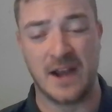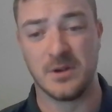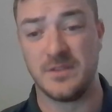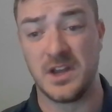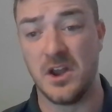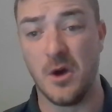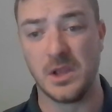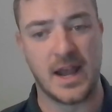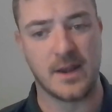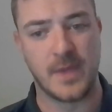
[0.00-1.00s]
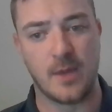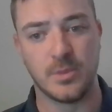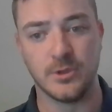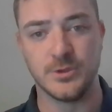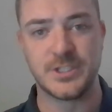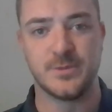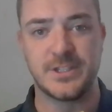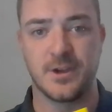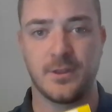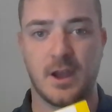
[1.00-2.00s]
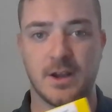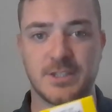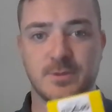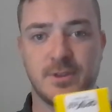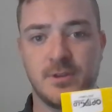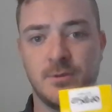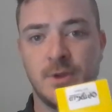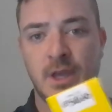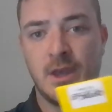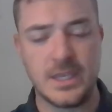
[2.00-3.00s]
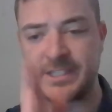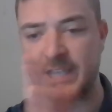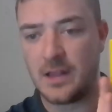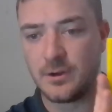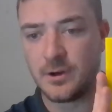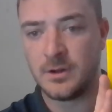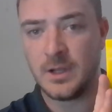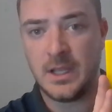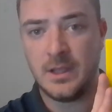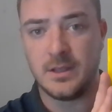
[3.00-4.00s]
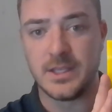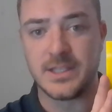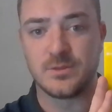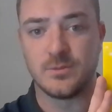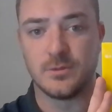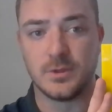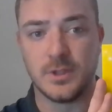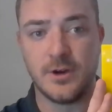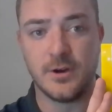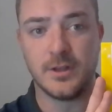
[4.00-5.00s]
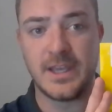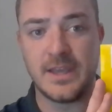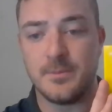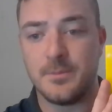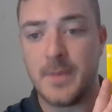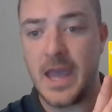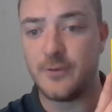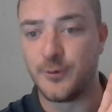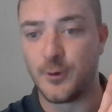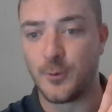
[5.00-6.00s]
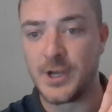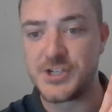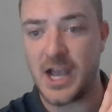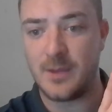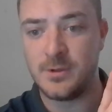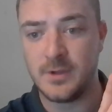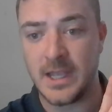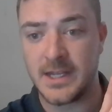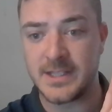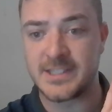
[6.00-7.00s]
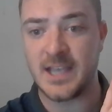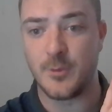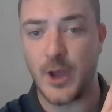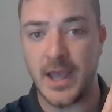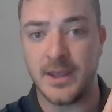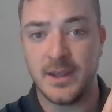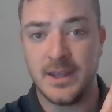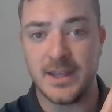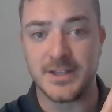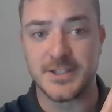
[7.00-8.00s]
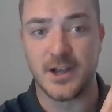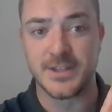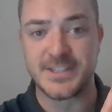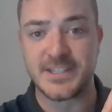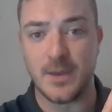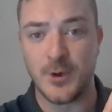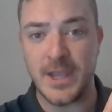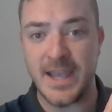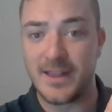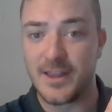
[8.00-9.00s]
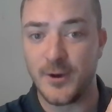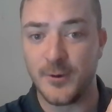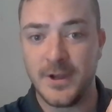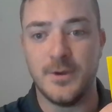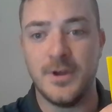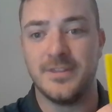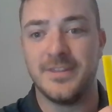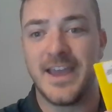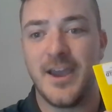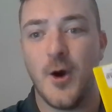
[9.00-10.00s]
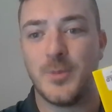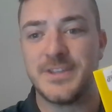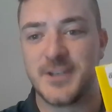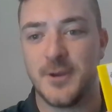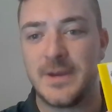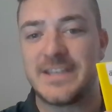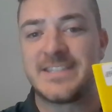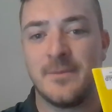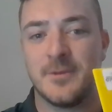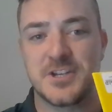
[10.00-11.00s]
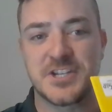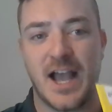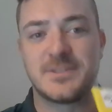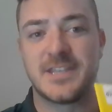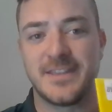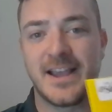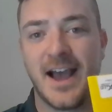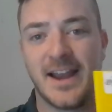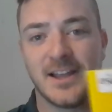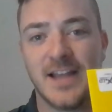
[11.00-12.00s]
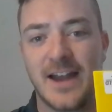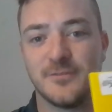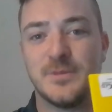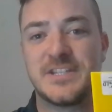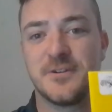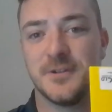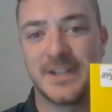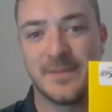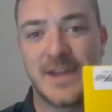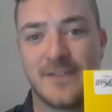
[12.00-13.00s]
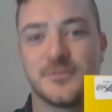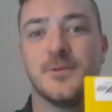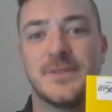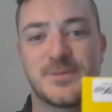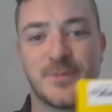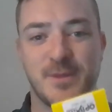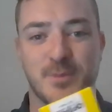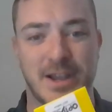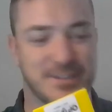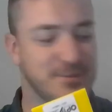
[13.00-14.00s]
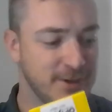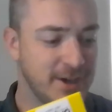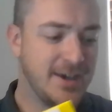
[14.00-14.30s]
I don't even know a lot about blues, to be totally honest with you. This color is literally made for one job, and it's Subway. It is called Subway Yellow. They opened so many sandwich shops that they got a lot of material named after them. It's pretty impressive.